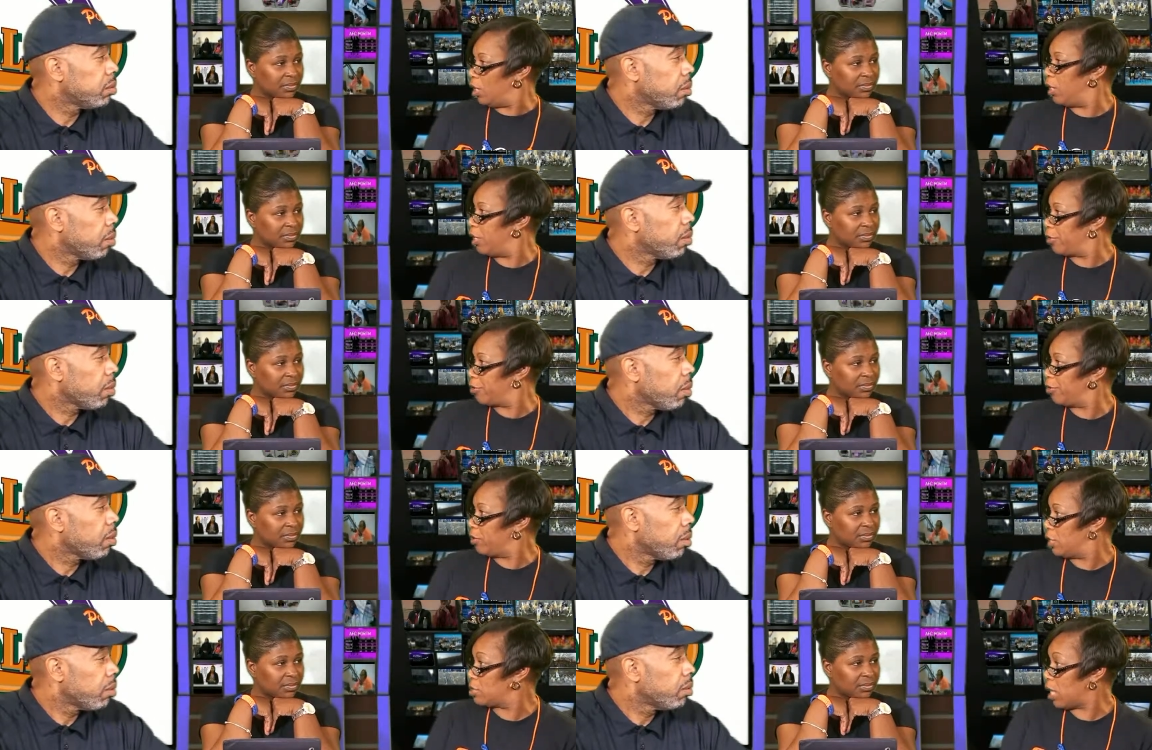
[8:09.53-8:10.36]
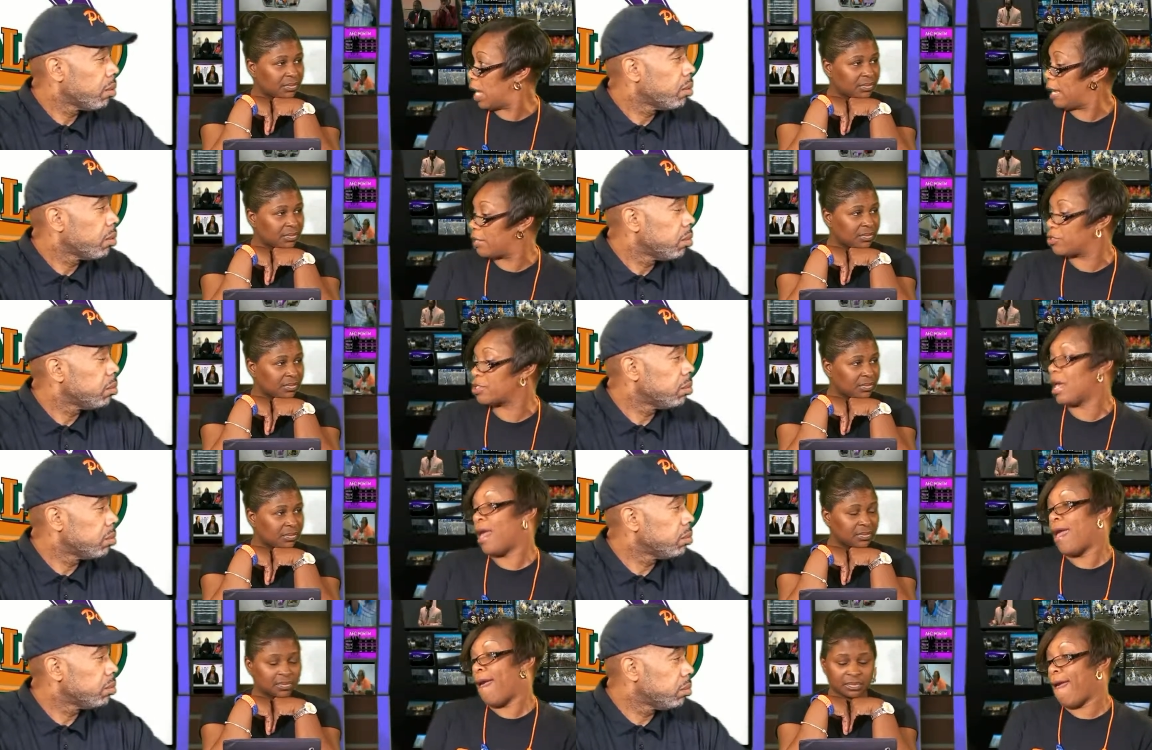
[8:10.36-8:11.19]
Speaker 1: hear his
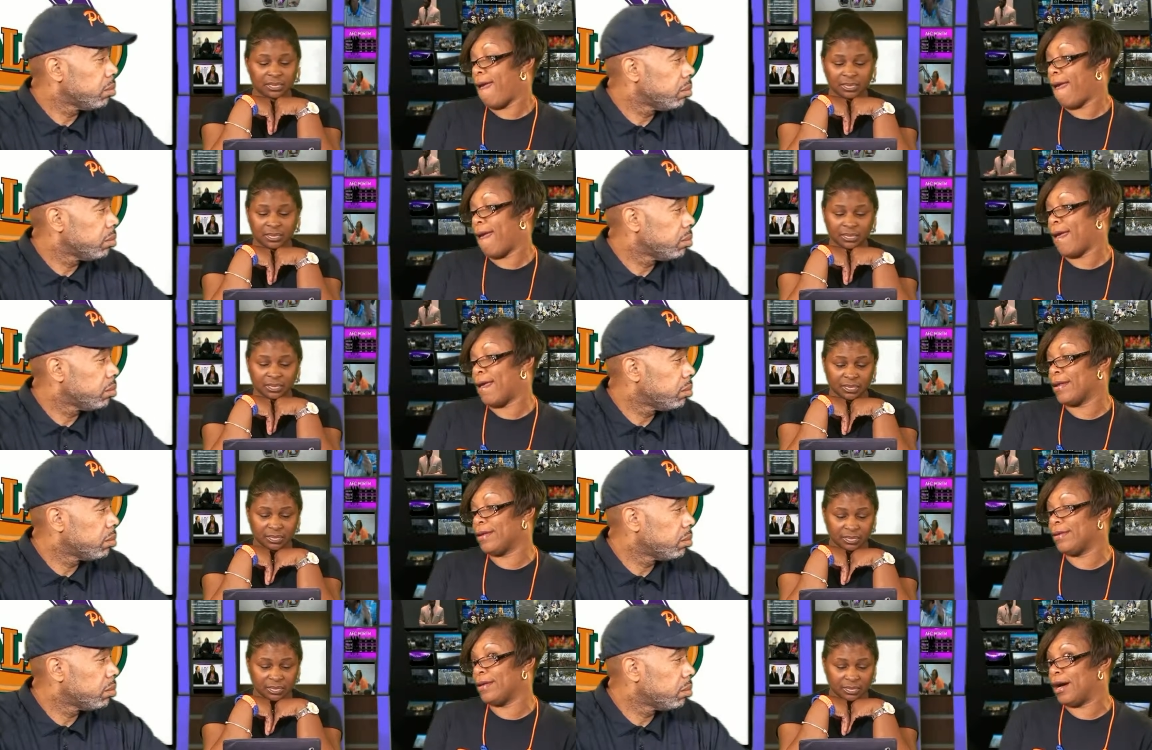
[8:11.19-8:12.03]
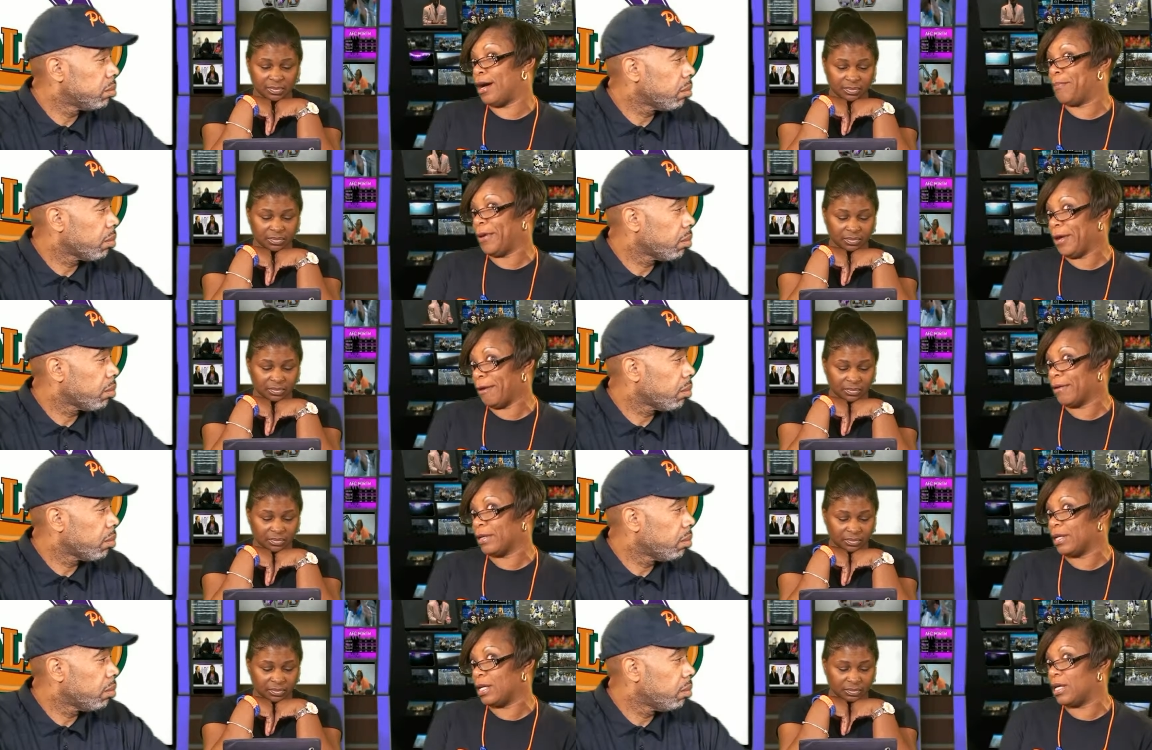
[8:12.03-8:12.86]
case, mm-hmm. and
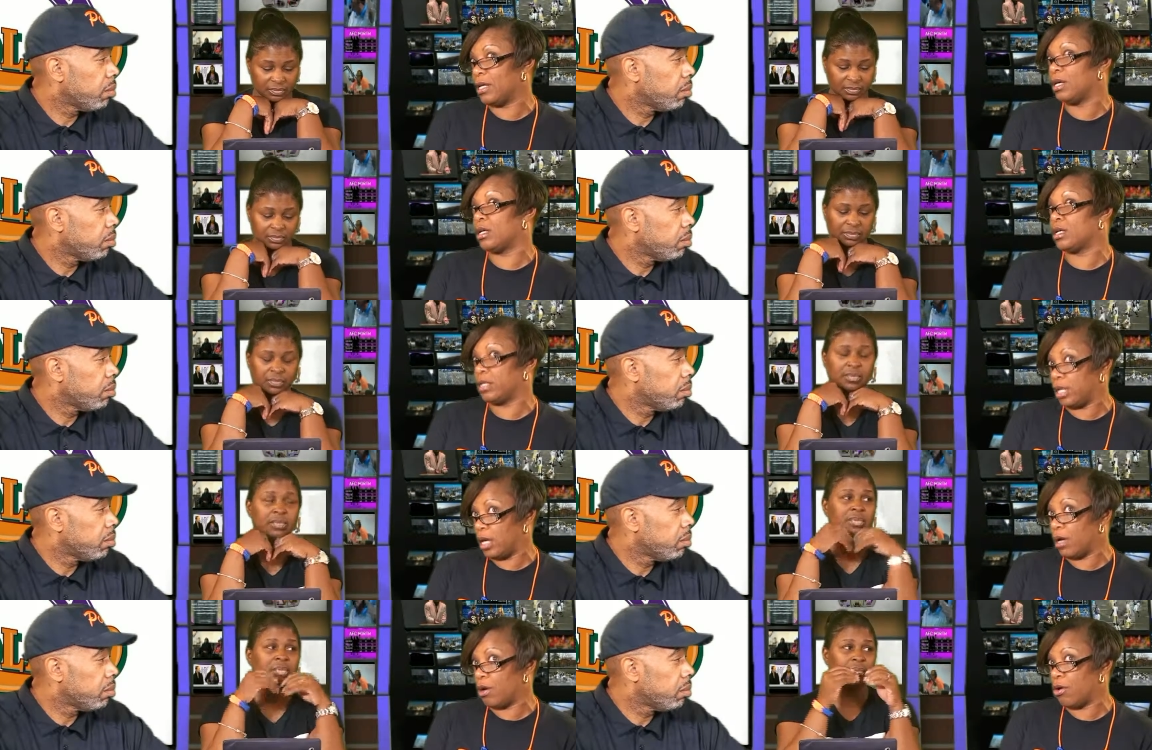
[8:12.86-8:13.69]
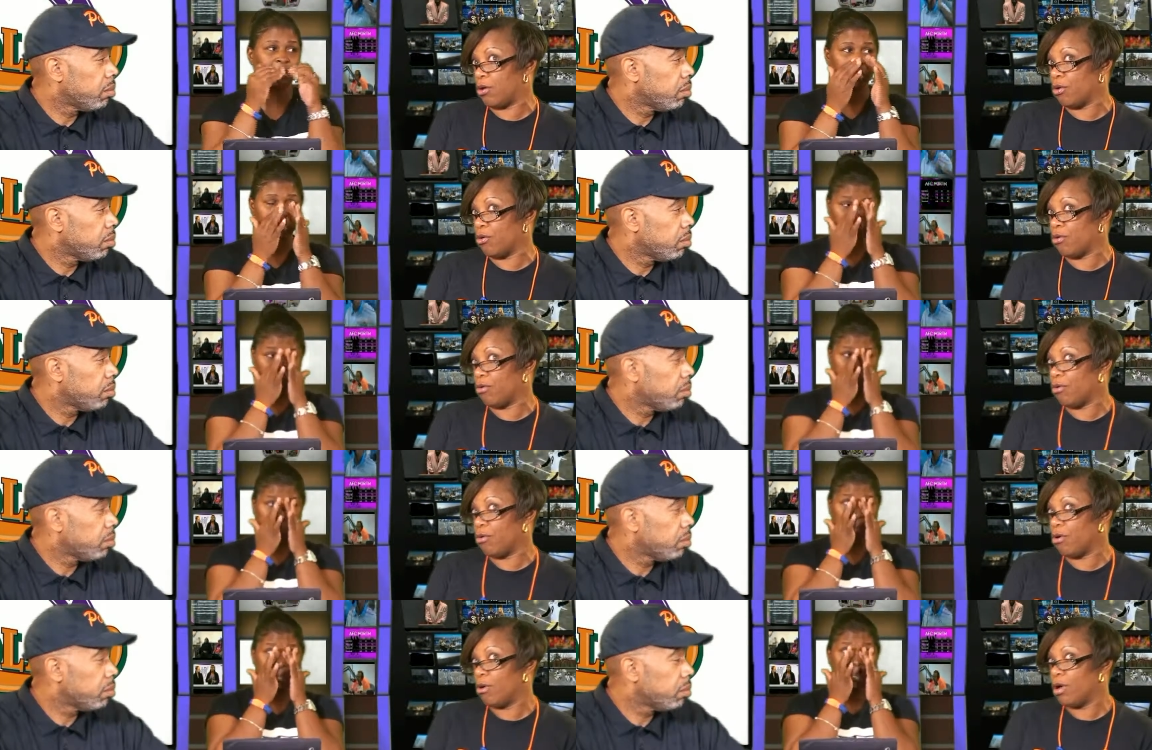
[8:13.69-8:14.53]
apparently Goodell
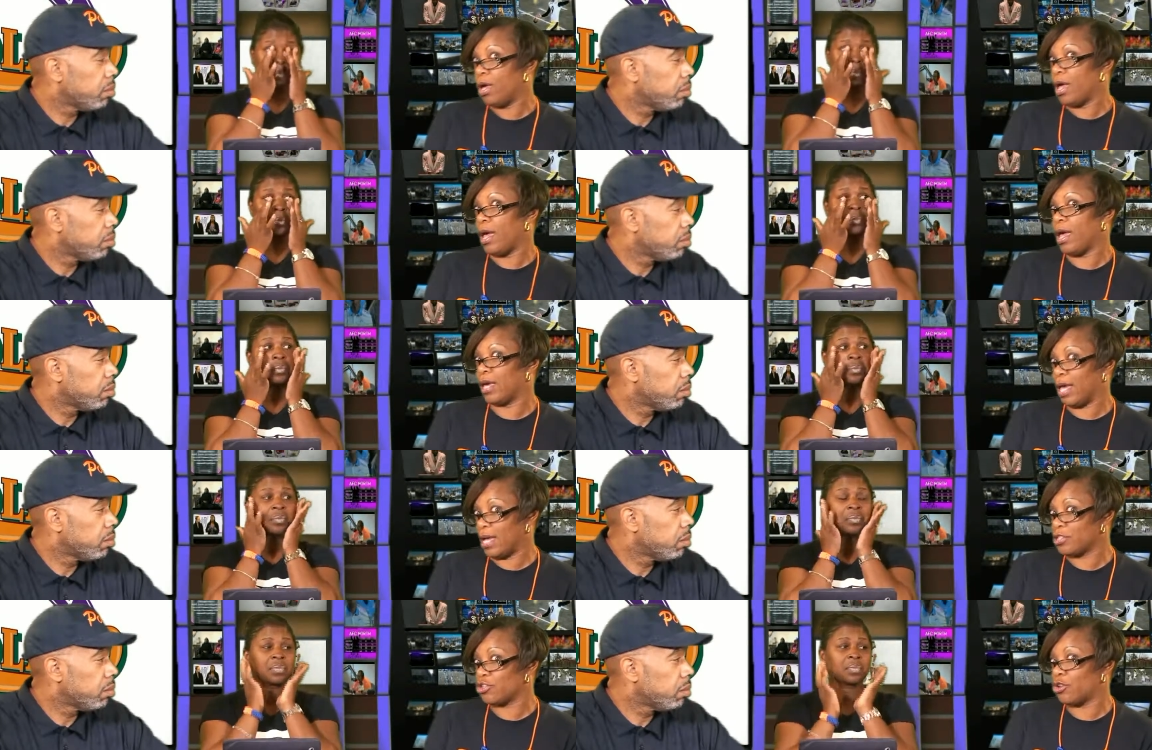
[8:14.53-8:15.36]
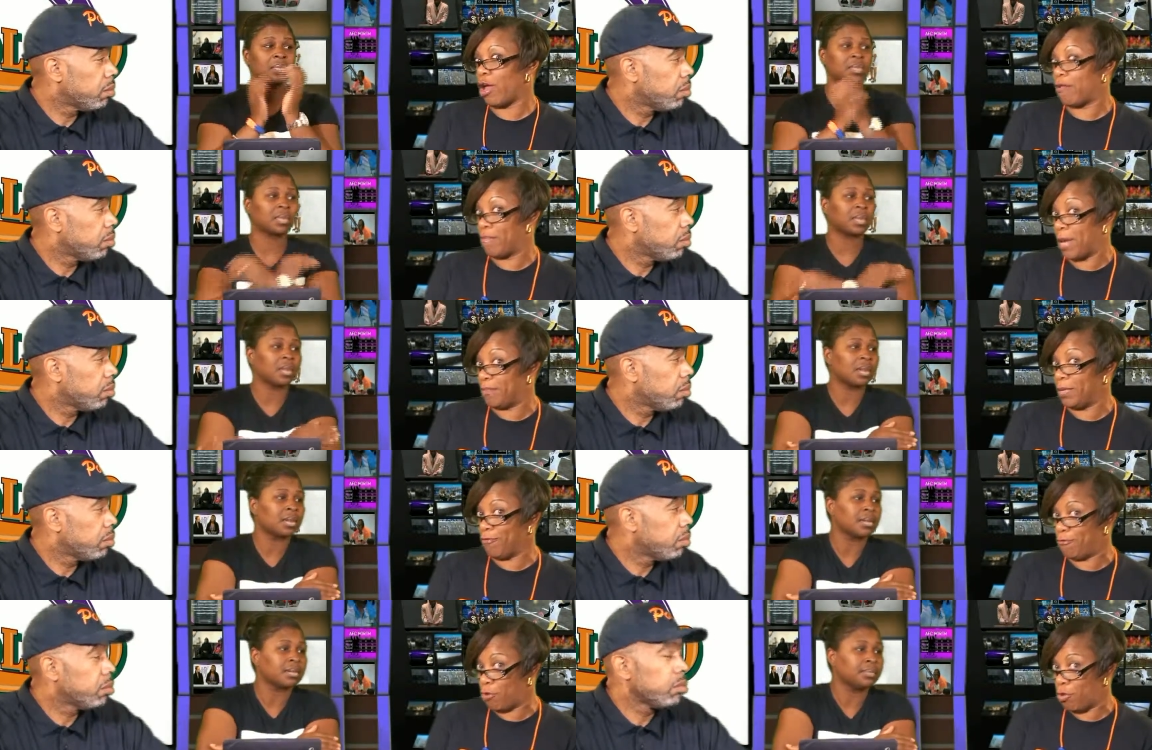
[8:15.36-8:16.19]
and Kessler have
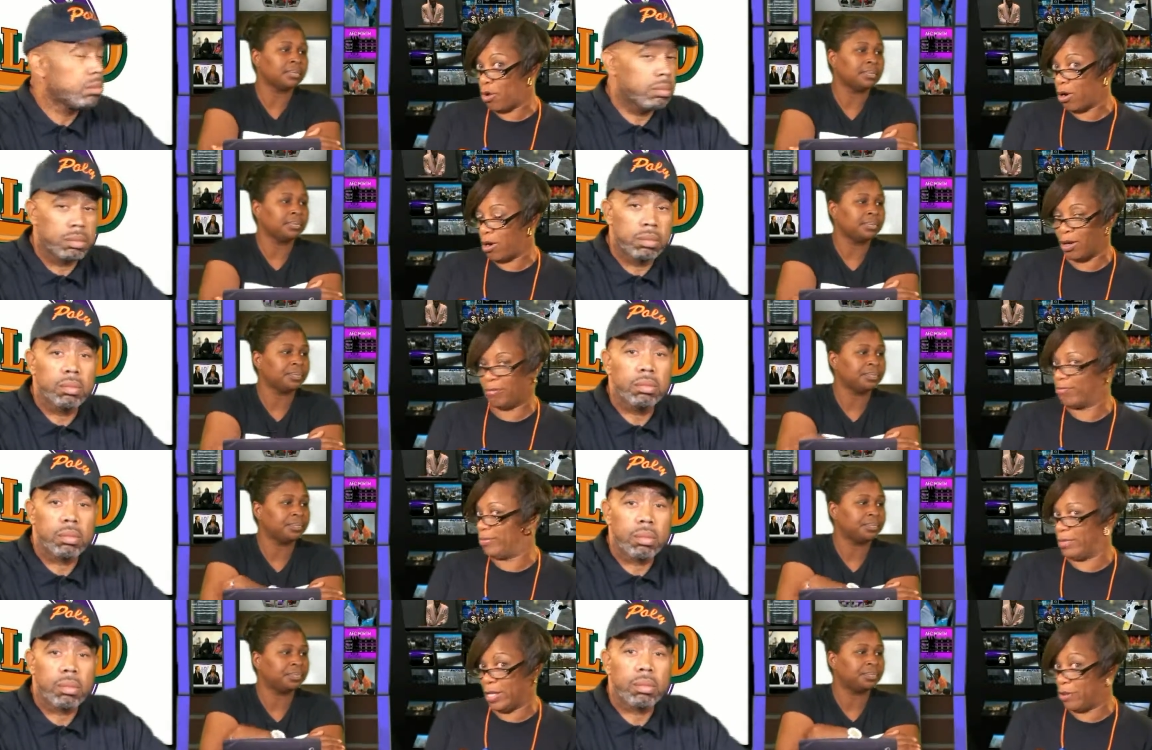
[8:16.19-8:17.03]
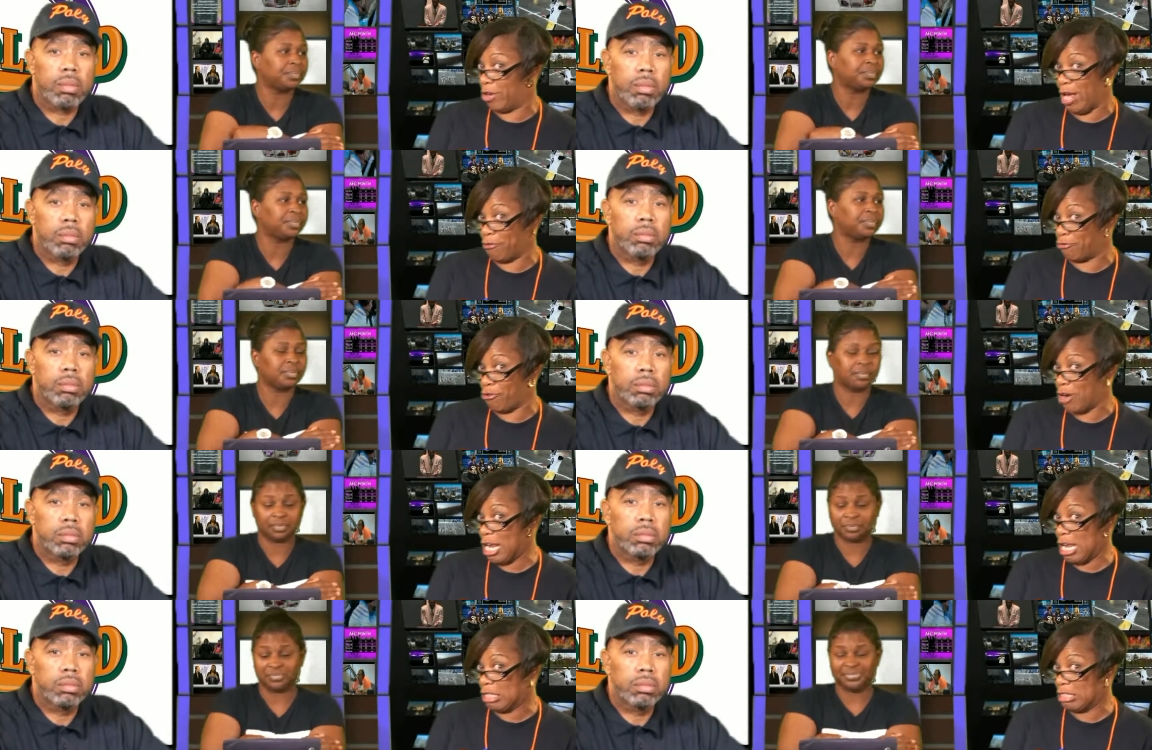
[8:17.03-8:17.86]
met before. Mm-hmm. They're not
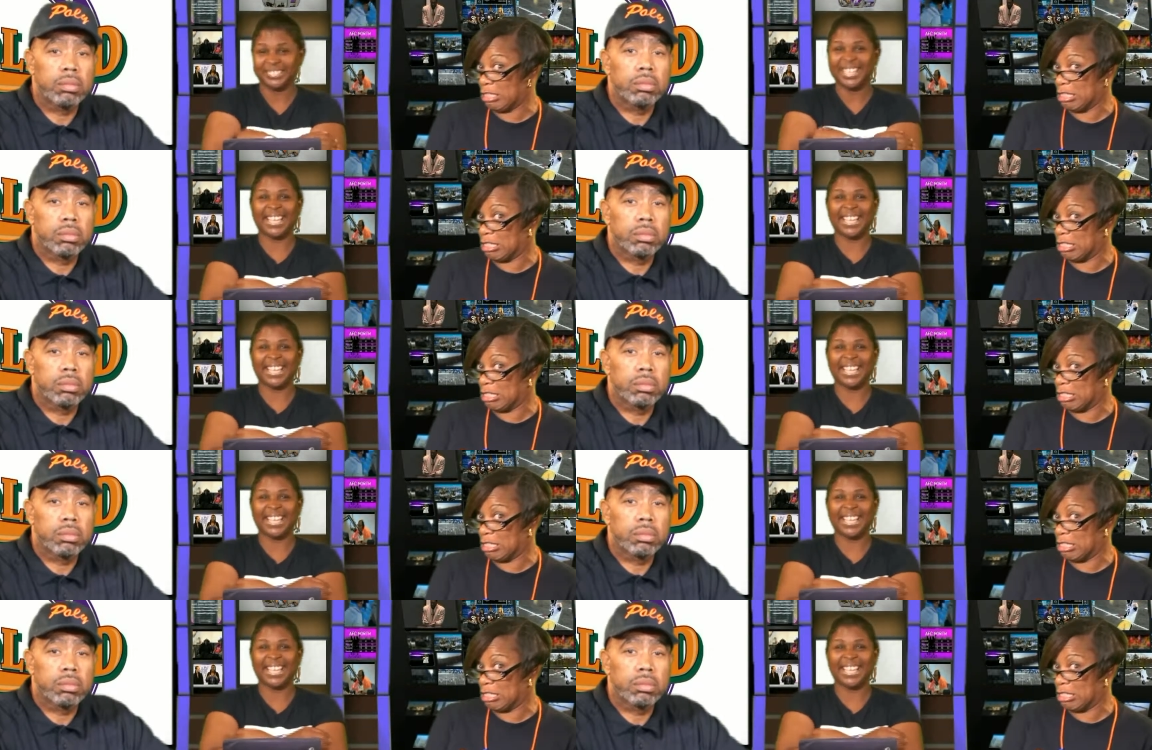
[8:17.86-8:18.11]
friends,